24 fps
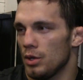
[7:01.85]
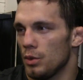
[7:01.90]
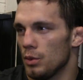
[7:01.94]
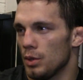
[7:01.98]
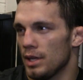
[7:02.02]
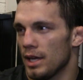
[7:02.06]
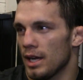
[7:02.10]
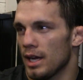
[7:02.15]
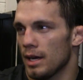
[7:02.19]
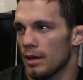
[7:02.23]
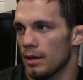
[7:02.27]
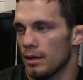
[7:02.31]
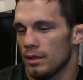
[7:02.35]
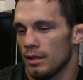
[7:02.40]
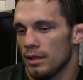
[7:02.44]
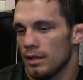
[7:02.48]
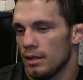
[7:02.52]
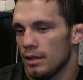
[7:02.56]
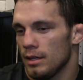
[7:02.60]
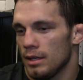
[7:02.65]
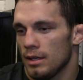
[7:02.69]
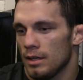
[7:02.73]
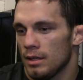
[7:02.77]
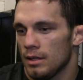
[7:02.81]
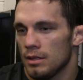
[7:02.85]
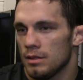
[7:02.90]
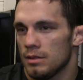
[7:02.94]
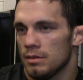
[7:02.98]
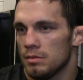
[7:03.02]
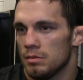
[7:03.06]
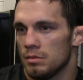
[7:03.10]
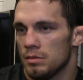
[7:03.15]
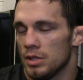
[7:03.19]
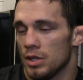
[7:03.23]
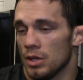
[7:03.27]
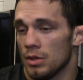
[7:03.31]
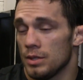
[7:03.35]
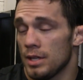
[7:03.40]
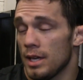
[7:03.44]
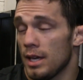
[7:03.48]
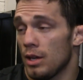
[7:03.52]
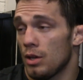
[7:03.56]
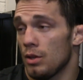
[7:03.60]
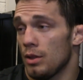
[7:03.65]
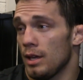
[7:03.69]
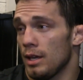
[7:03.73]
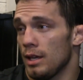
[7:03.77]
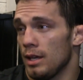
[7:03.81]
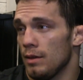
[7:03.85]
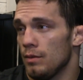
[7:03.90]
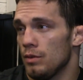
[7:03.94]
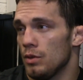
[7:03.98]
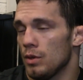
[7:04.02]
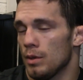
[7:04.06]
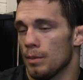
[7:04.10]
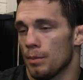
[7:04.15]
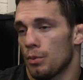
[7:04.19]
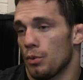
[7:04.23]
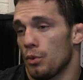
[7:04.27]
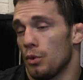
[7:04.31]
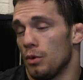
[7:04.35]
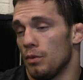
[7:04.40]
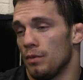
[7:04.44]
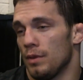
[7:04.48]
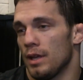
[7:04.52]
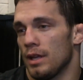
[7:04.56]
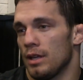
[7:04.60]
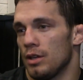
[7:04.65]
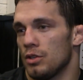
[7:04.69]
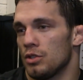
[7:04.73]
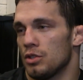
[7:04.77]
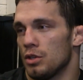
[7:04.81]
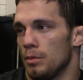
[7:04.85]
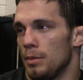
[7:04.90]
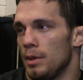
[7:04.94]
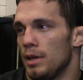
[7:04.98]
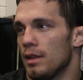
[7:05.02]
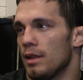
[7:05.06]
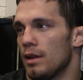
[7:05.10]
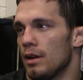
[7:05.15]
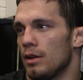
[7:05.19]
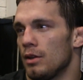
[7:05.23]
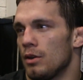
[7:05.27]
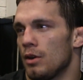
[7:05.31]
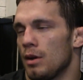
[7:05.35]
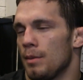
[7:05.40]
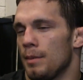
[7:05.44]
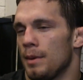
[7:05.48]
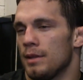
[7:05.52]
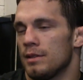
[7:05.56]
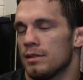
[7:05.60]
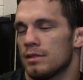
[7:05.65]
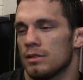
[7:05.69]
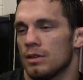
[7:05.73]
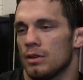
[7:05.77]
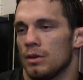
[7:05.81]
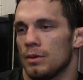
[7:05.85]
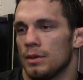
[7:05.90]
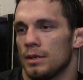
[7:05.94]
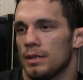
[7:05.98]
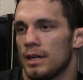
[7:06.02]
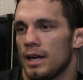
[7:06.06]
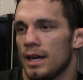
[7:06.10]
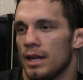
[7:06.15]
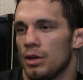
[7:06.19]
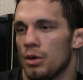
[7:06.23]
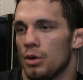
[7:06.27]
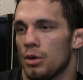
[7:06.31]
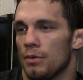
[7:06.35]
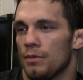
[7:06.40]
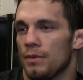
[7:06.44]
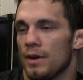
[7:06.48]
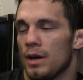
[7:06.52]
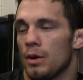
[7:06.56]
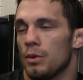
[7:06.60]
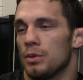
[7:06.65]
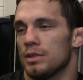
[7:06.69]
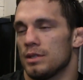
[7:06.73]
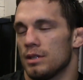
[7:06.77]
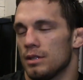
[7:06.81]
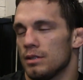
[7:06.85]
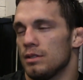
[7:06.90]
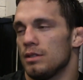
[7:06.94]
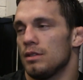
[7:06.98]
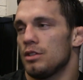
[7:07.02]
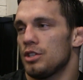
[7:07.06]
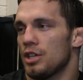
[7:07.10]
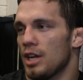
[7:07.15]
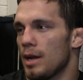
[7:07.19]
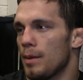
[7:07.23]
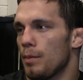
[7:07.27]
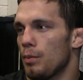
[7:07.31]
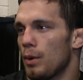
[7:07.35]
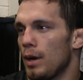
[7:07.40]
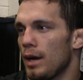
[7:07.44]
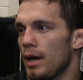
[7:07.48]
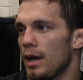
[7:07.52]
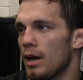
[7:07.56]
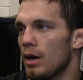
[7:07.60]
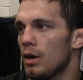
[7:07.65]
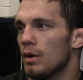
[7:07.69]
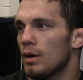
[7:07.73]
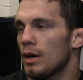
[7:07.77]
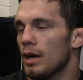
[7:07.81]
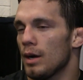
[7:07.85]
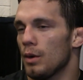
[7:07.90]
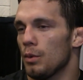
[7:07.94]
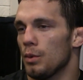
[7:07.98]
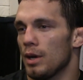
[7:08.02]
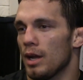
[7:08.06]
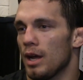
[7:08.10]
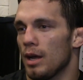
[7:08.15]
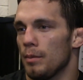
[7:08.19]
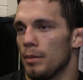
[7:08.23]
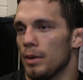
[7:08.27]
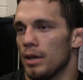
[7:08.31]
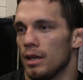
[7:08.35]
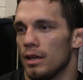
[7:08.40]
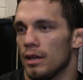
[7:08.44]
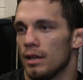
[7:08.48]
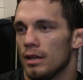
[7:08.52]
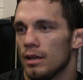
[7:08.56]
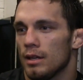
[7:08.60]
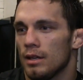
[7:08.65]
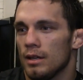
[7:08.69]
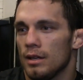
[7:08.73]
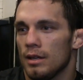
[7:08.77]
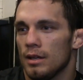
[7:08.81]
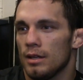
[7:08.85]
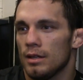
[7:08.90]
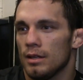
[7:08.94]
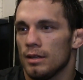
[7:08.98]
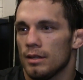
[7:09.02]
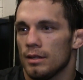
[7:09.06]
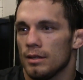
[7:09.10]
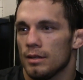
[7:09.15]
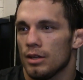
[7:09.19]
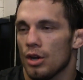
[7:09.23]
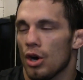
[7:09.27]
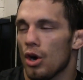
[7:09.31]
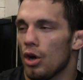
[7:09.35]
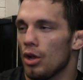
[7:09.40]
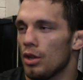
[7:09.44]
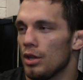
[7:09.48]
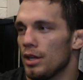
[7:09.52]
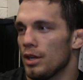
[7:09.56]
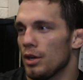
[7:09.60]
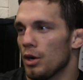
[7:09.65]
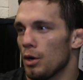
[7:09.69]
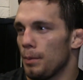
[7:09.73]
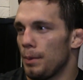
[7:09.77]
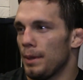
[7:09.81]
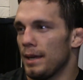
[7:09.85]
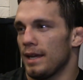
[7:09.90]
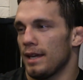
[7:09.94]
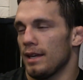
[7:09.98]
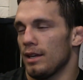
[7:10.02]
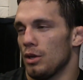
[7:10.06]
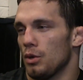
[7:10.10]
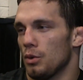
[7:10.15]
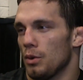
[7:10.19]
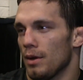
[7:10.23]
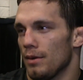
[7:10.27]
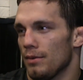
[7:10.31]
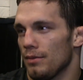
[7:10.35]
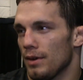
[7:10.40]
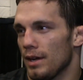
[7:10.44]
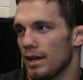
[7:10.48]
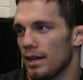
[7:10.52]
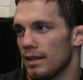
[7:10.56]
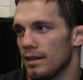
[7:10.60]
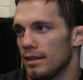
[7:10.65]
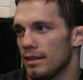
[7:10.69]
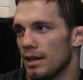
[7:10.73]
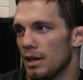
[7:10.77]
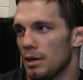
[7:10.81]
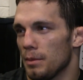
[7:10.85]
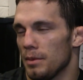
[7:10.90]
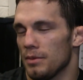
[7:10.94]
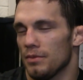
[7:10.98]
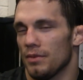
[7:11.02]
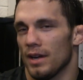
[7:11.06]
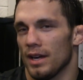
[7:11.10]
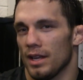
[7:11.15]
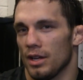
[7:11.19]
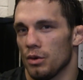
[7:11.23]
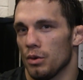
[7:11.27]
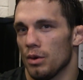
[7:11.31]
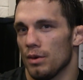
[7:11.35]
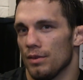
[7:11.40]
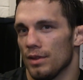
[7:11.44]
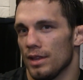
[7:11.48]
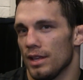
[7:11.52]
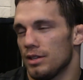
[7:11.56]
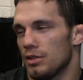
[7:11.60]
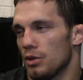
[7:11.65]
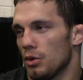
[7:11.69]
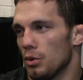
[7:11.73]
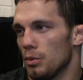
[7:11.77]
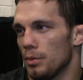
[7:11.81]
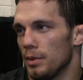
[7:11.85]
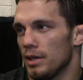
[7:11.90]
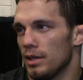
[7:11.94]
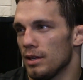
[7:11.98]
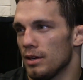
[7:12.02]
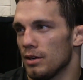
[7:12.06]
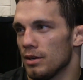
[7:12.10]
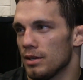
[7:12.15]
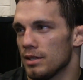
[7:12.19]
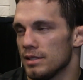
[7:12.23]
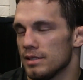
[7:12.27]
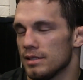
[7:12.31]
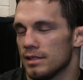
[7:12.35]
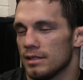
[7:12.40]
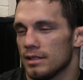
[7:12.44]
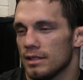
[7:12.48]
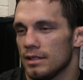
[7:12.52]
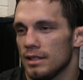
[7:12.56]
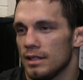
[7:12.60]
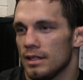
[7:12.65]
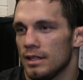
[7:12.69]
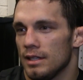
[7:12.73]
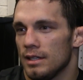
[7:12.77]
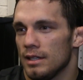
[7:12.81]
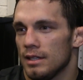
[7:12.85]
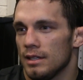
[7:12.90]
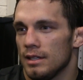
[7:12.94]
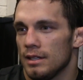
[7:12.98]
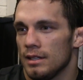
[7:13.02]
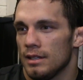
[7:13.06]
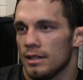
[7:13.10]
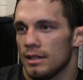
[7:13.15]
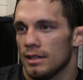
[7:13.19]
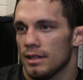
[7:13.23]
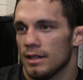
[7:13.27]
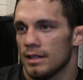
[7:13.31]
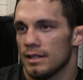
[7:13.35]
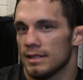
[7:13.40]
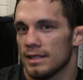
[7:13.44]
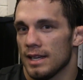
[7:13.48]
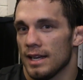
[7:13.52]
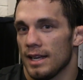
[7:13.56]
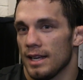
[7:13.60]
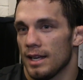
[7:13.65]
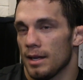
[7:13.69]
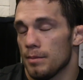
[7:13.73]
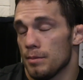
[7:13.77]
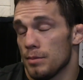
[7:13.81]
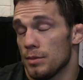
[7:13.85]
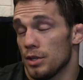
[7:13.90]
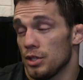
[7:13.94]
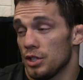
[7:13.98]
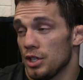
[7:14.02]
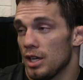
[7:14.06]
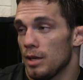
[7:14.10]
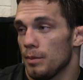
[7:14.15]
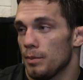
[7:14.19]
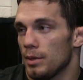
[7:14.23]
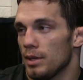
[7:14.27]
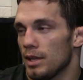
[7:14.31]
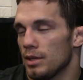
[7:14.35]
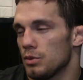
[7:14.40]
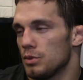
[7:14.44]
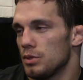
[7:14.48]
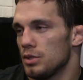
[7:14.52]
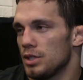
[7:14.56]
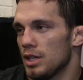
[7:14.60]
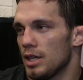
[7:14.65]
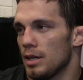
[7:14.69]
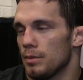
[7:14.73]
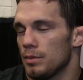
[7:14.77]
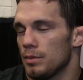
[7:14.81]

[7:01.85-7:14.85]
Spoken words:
you really got to, take who they give you and prove that you should be there. You know what I mean? So I know if I was the champ right now, I would not be calling or picking who I fight. I'd be fighting whoever they told me, because I am the champion. That's what